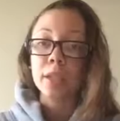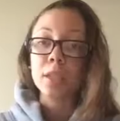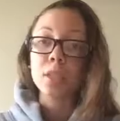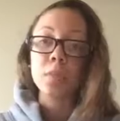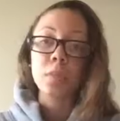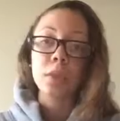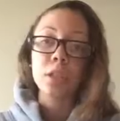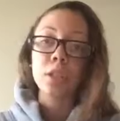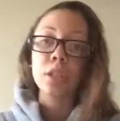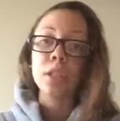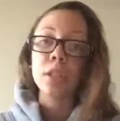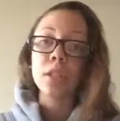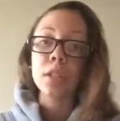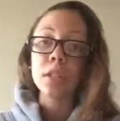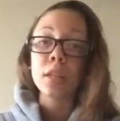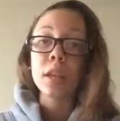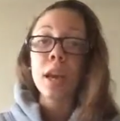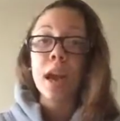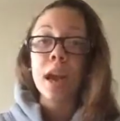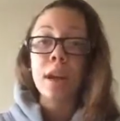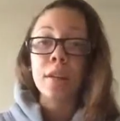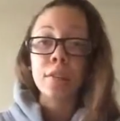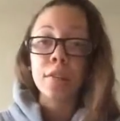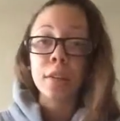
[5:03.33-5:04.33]
best speeches
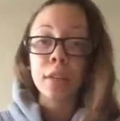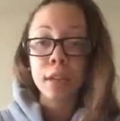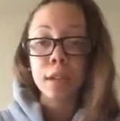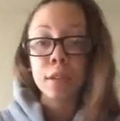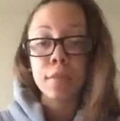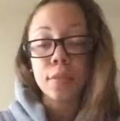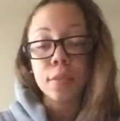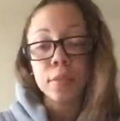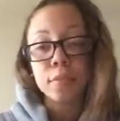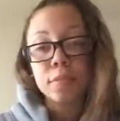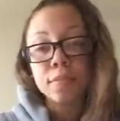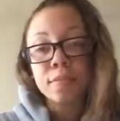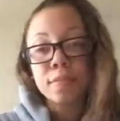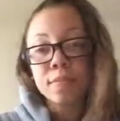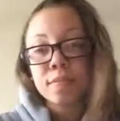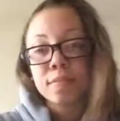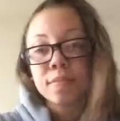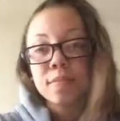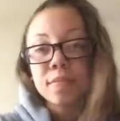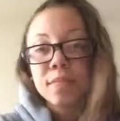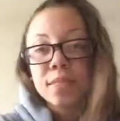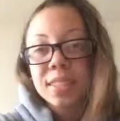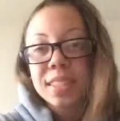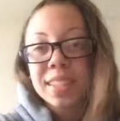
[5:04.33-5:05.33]
ever given.
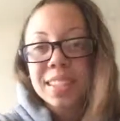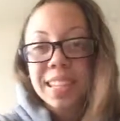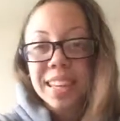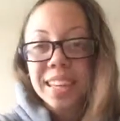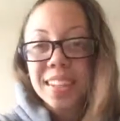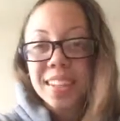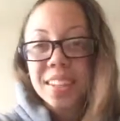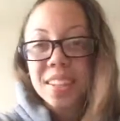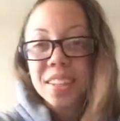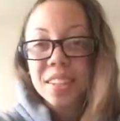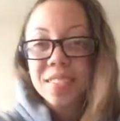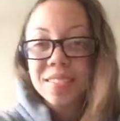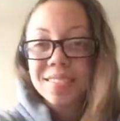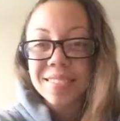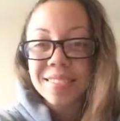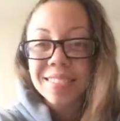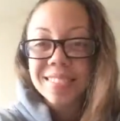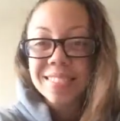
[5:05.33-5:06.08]
Thank you.